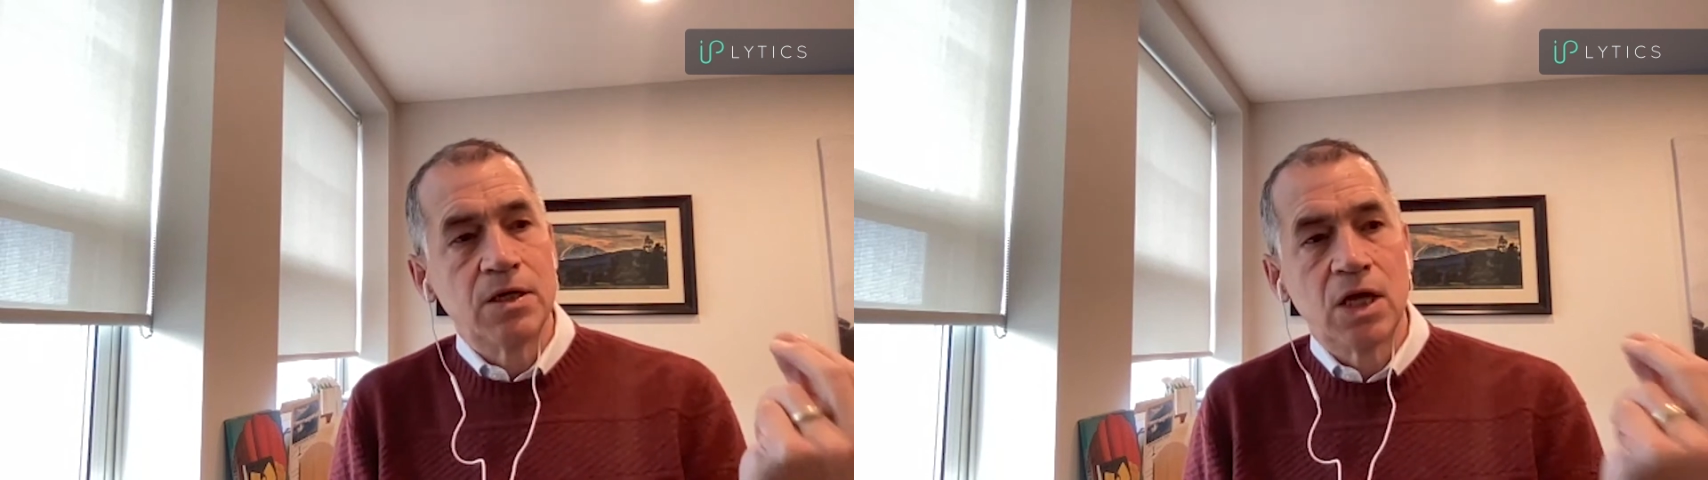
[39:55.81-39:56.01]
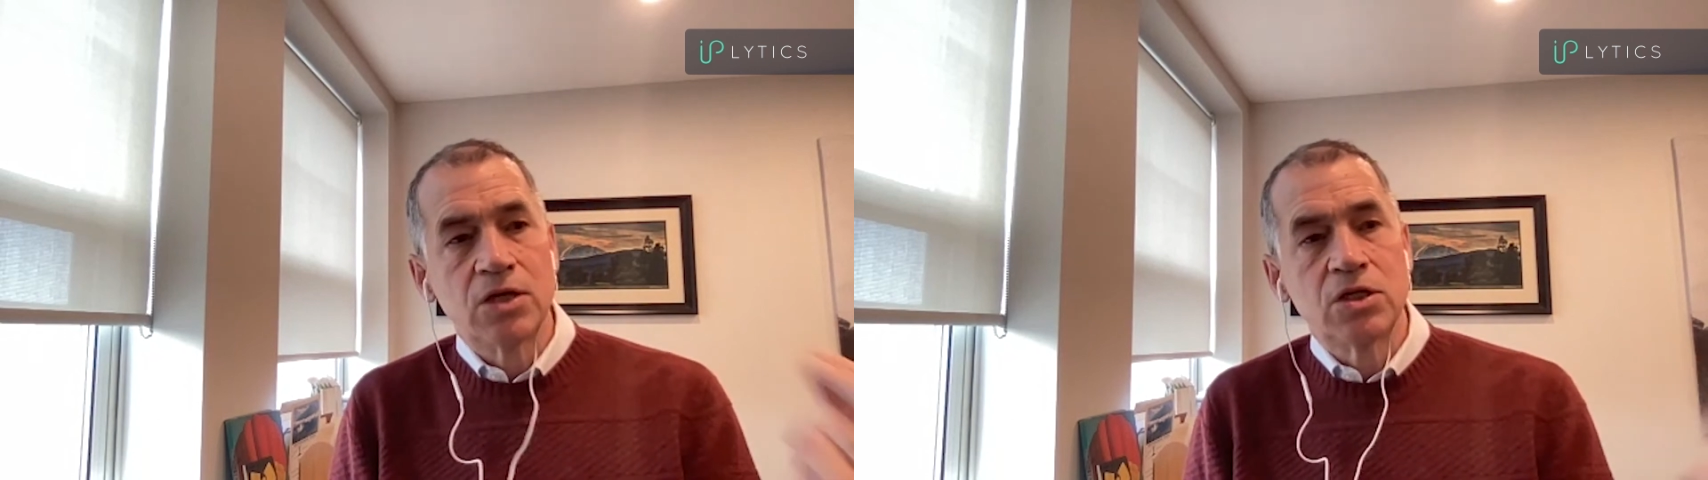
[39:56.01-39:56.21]

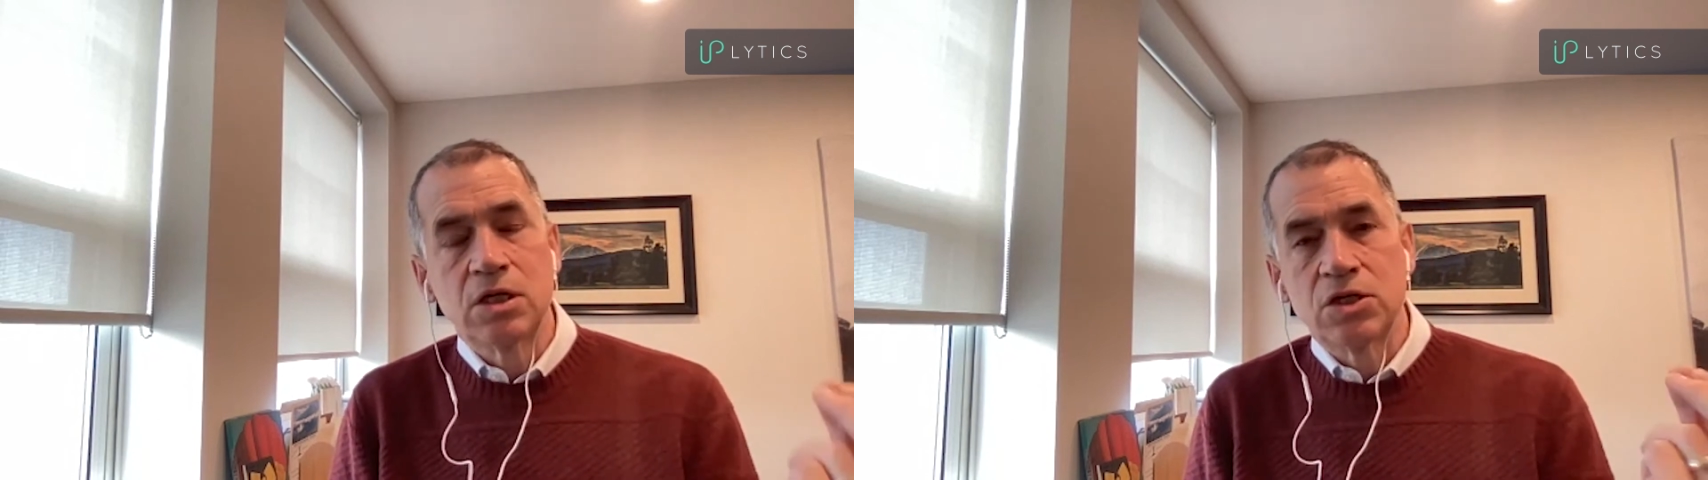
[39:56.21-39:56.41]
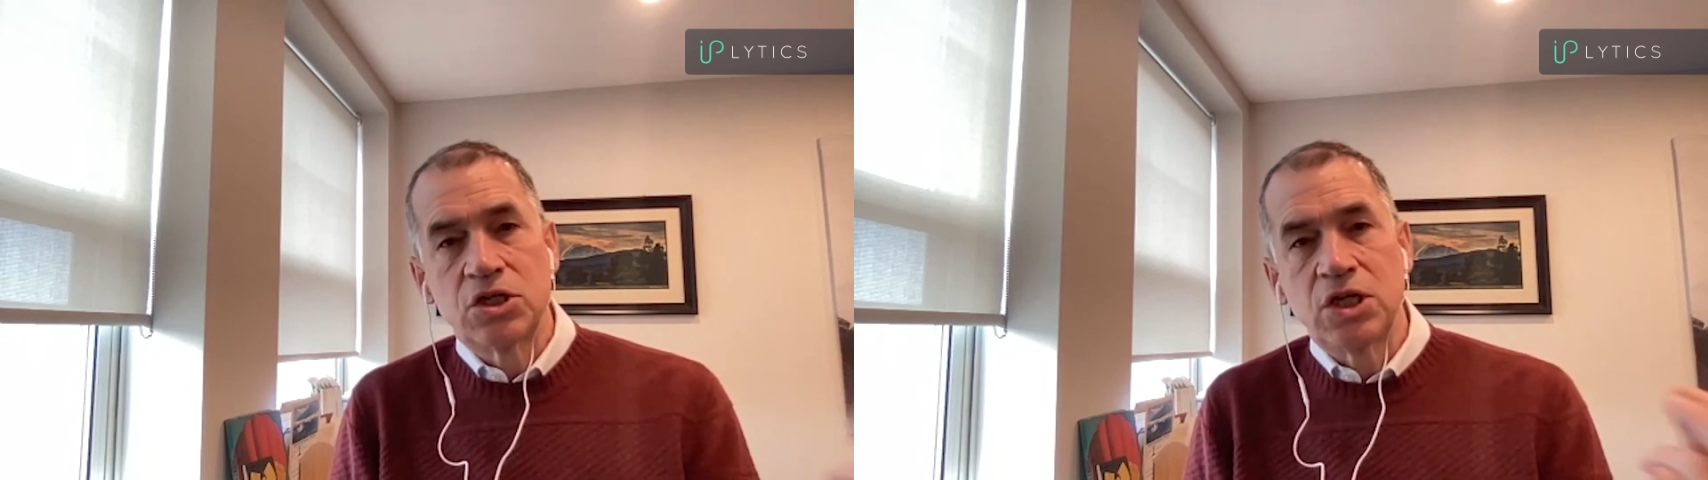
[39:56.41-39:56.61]

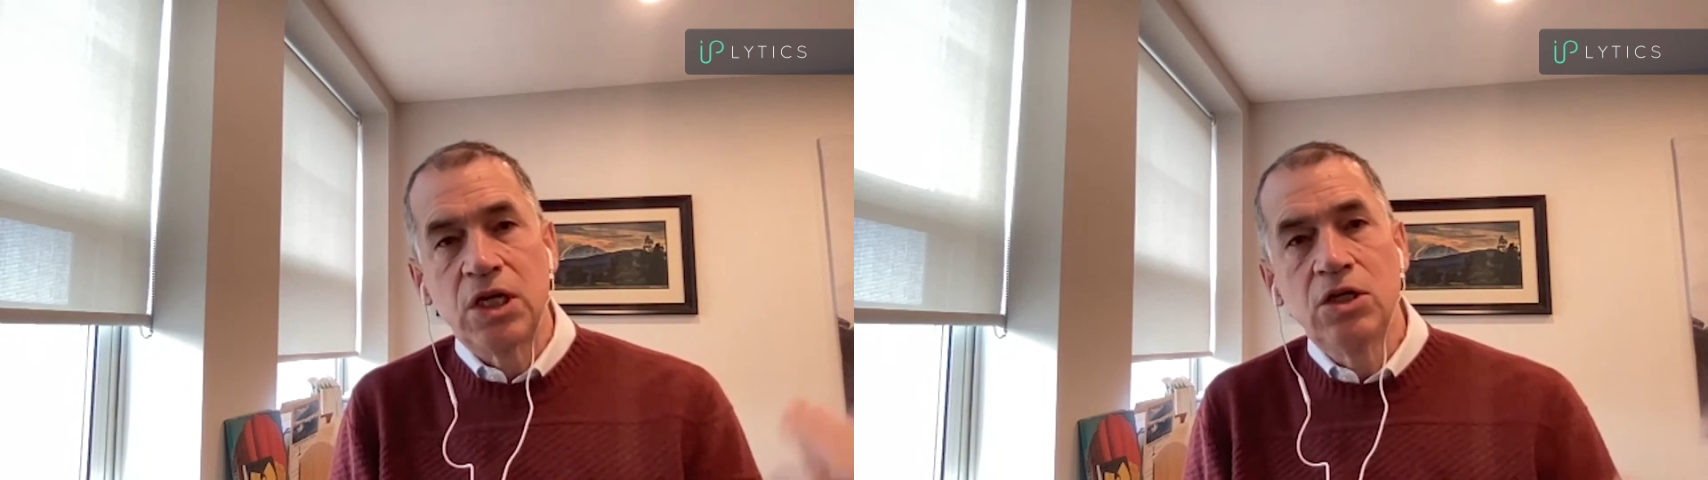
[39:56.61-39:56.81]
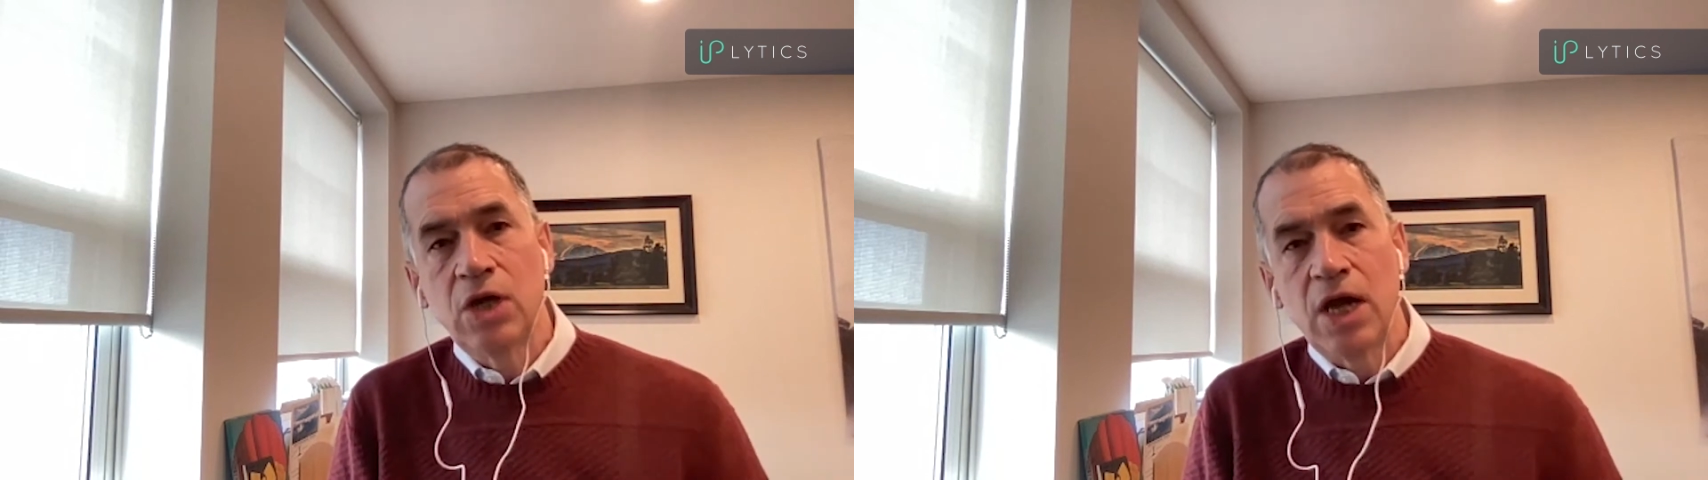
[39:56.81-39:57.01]
doesn't cede to